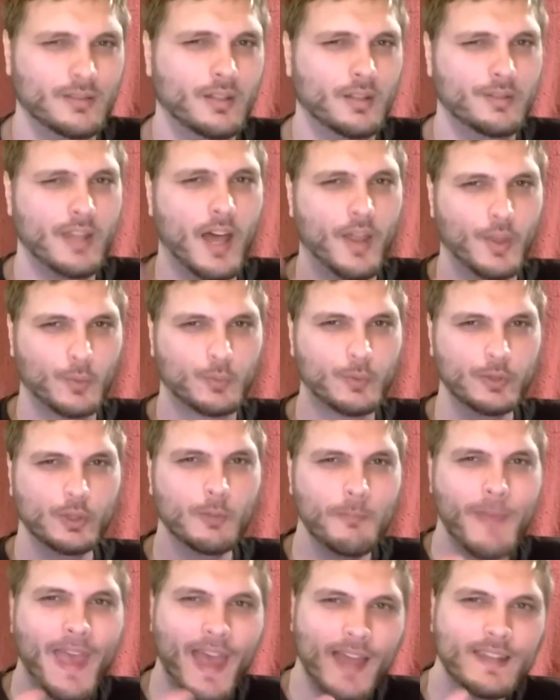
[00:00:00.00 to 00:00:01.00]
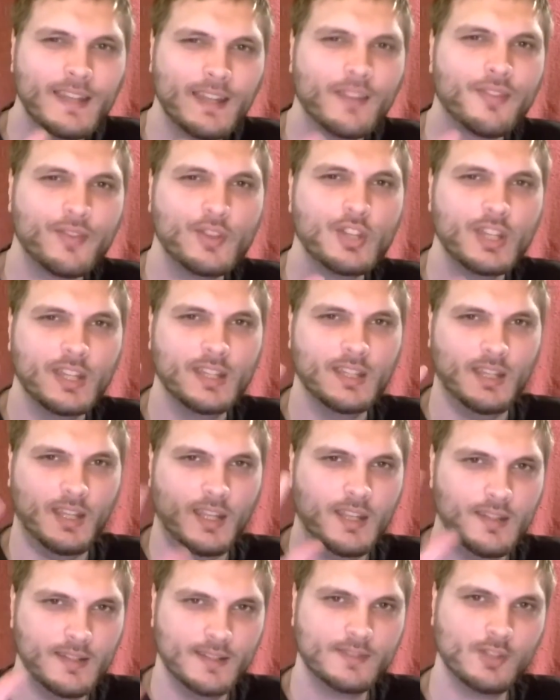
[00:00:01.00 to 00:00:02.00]
Now, the real maddening thing
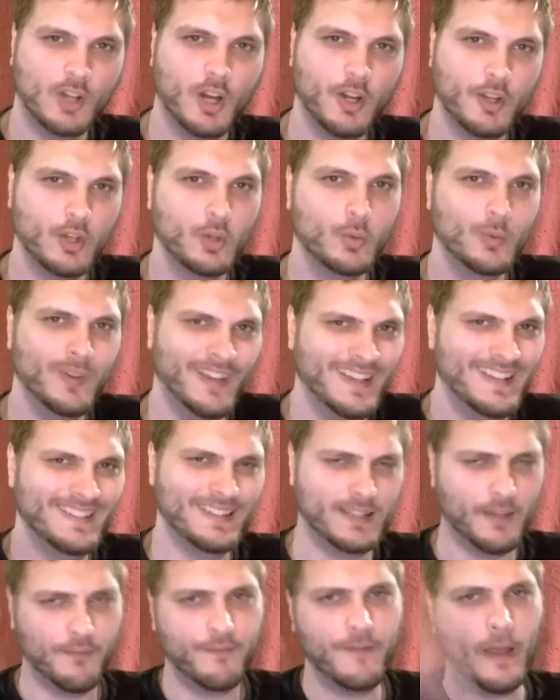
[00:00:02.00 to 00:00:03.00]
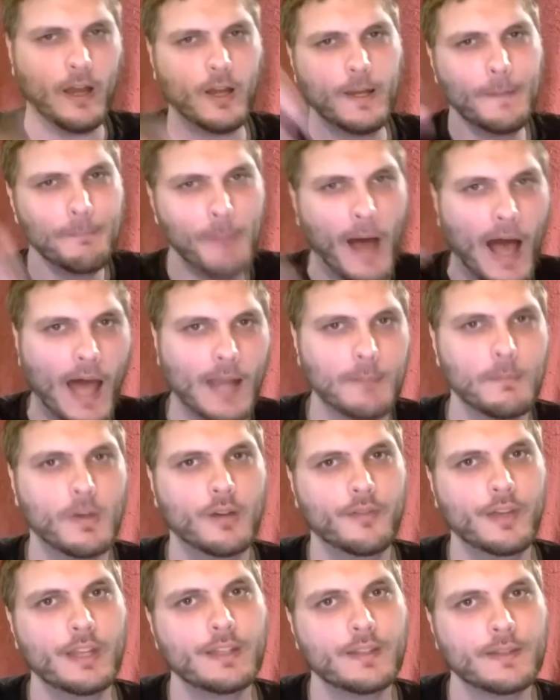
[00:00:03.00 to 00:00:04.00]
in this article is at the very bottom
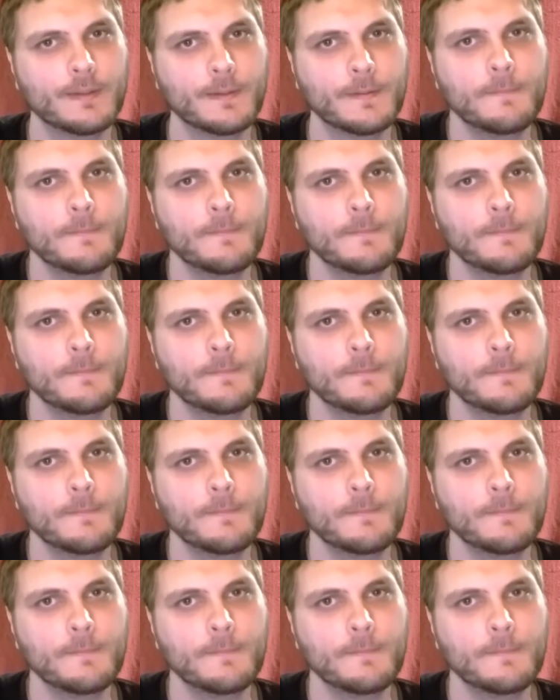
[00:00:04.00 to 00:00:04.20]
of it.